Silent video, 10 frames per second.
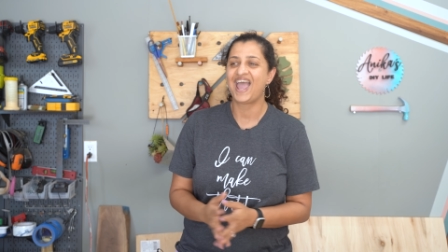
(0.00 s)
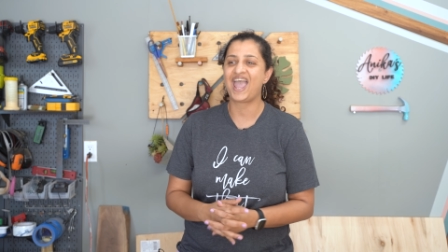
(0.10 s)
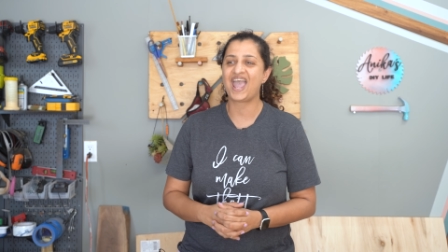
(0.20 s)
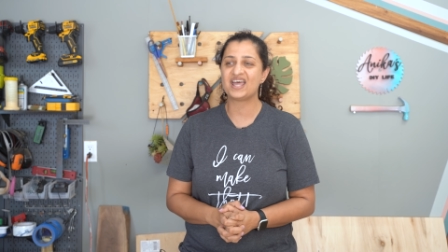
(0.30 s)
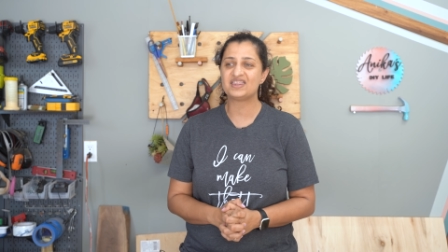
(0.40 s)

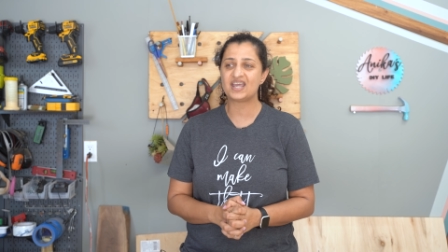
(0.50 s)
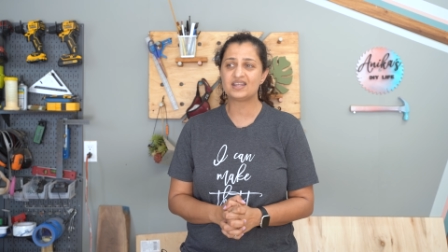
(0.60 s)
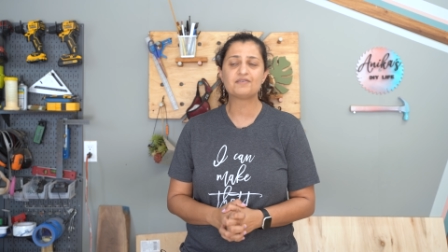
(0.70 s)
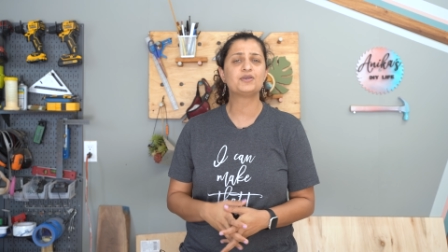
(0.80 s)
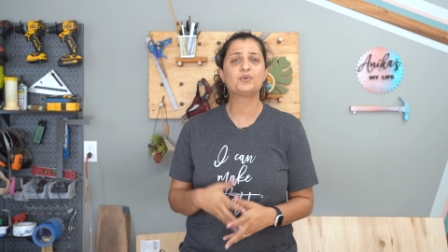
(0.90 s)
And
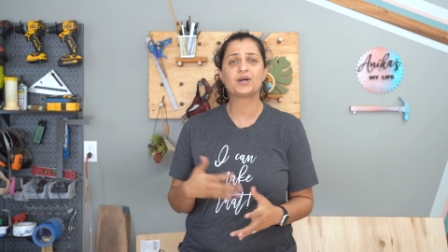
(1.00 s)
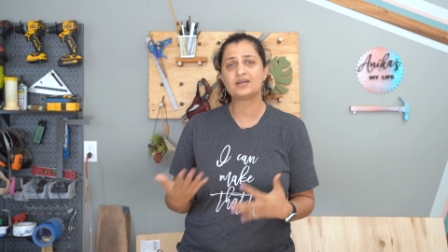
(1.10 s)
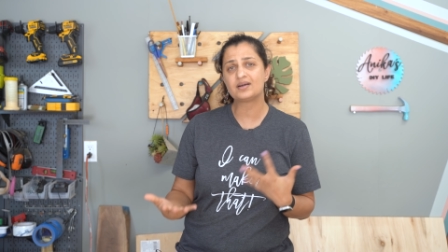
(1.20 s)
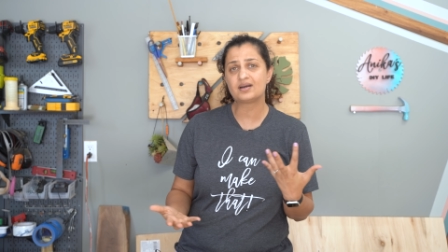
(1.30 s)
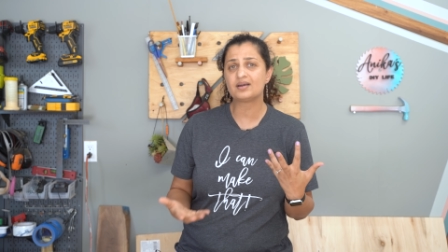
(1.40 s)
then a few
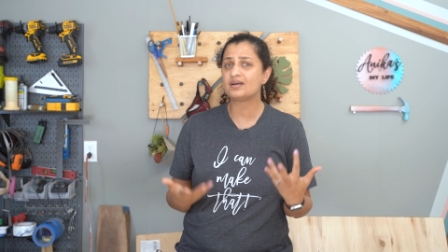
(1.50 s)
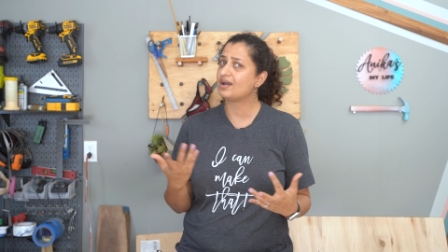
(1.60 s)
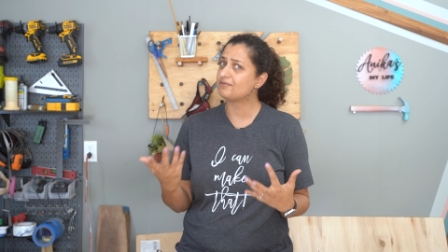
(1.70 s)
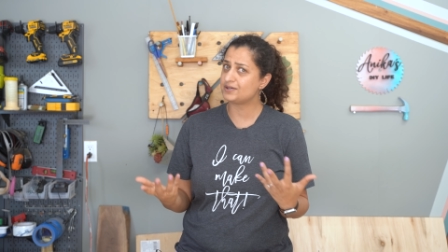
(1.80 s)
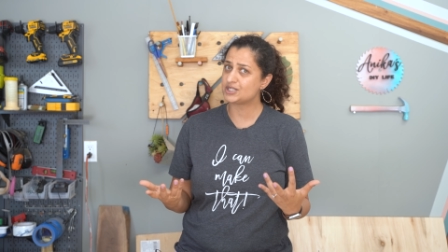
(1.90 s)
other
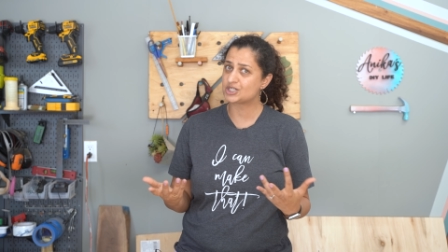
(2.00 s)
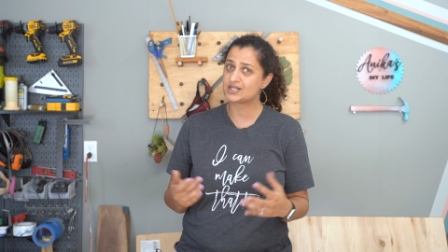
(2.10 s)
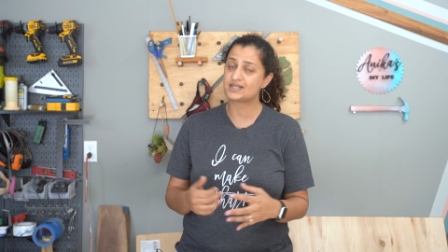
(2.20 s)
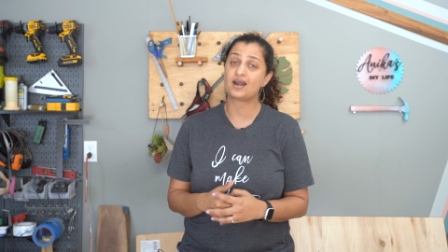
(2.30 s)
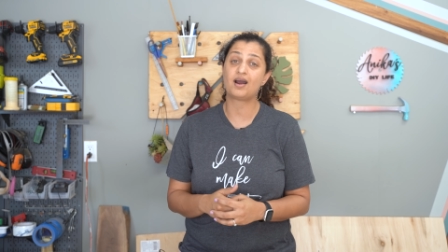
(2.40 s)

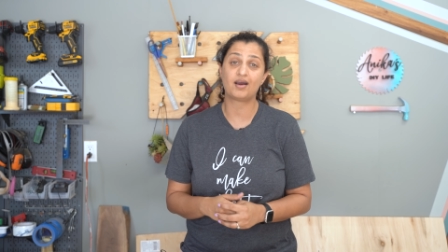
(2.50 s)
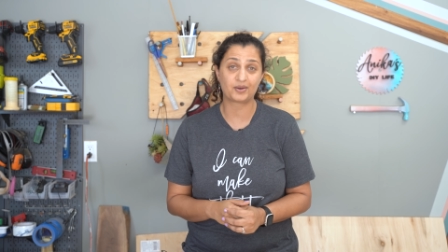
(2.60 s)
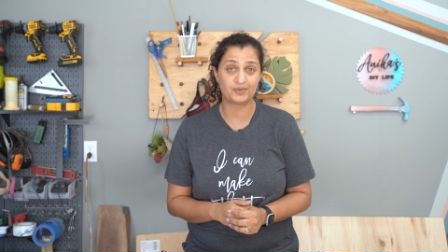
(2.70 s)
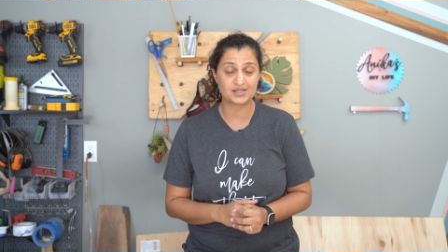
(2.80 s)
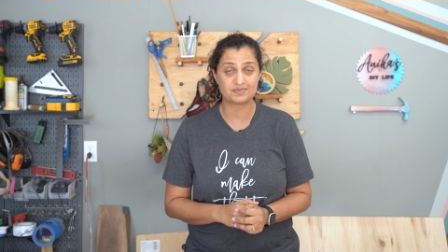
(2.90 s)
features that are
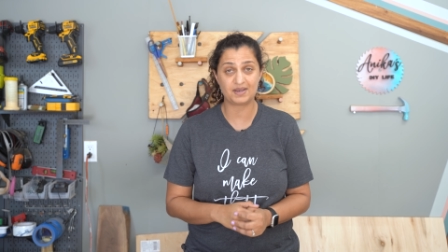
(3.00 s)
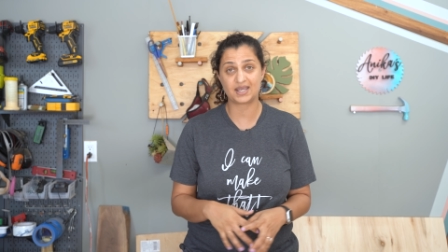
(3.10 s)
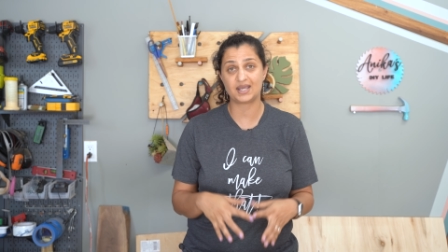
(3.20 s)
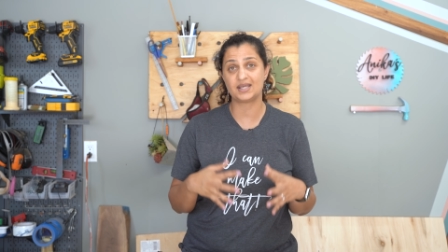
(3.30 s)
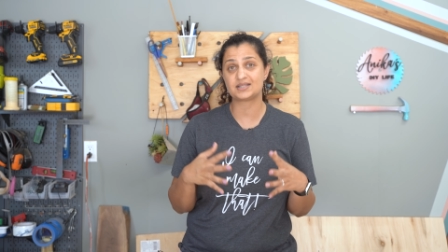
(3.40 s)
going to
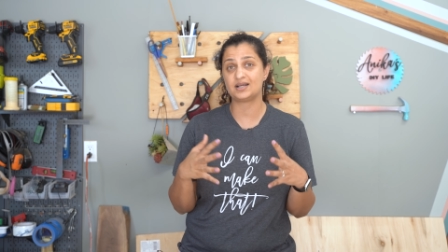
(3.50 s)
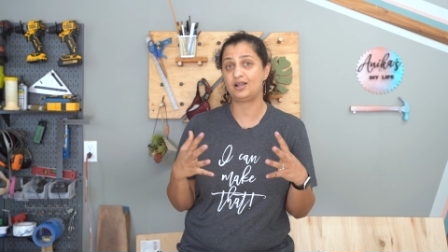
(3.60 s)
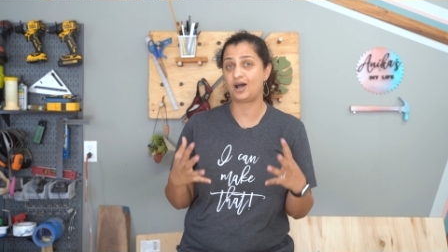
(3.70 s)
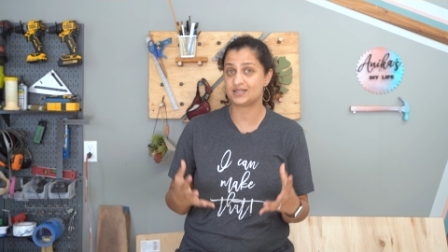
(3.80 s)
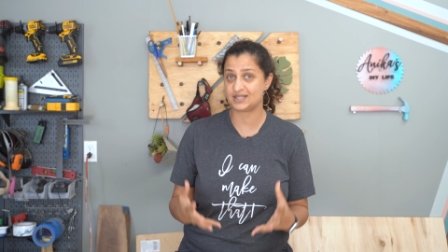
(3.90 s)
make it a
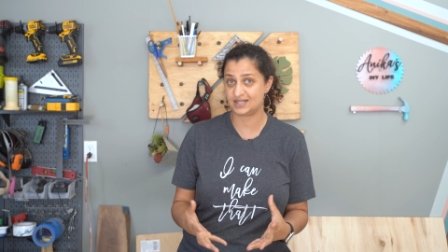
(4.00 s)
lot